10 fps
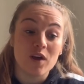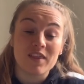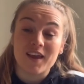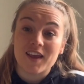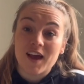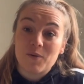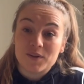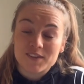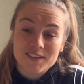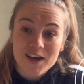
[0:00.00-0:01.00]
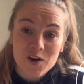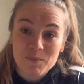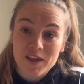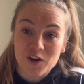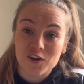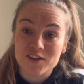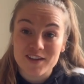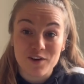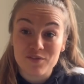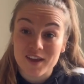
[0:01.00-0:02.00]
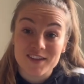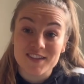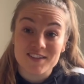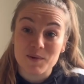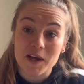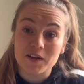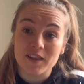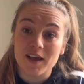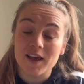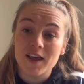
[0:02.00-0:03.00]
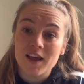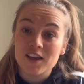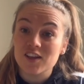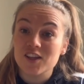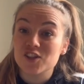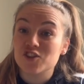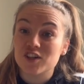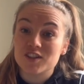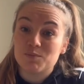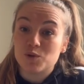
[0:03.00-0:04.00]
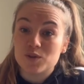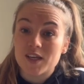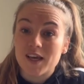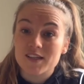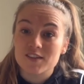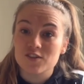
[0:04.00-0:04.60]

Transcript: I think I would tell my younger self this as well that you need to trust the process.